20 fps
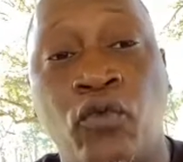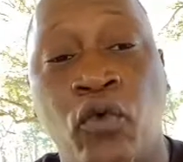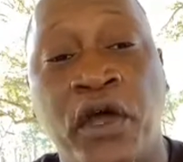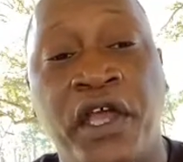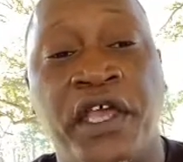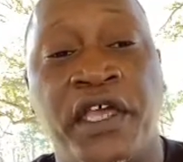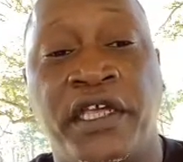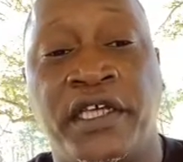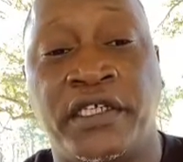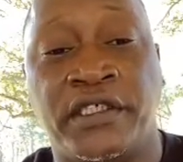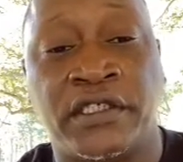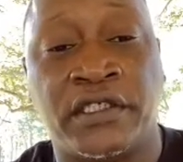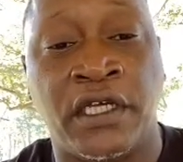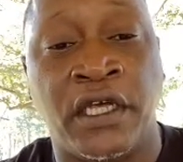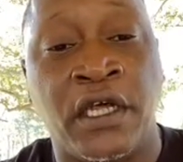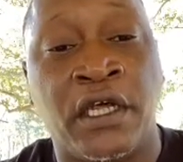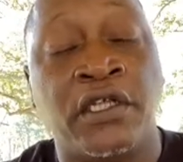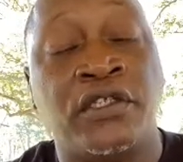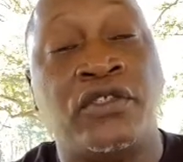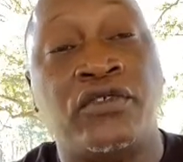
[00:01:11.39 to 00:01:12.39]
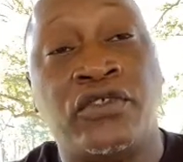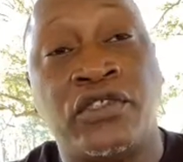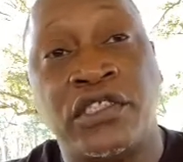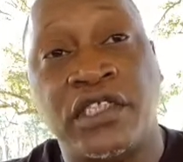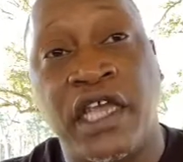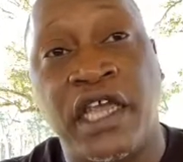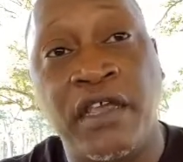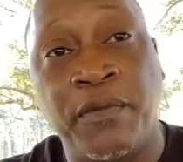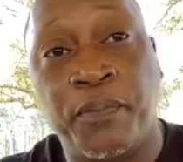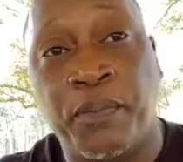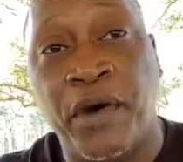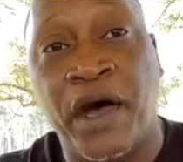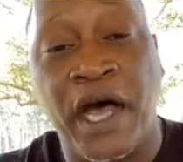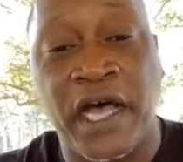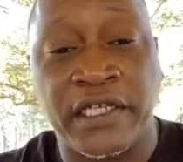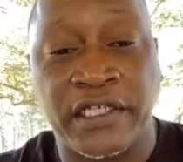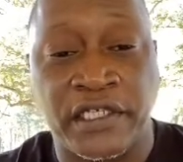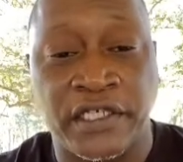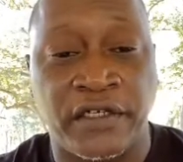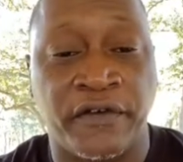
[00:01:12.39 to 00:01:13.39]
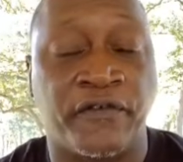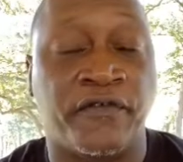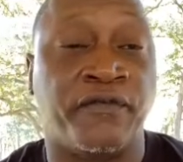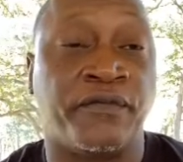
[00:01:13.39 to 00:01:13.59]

ways to stay positive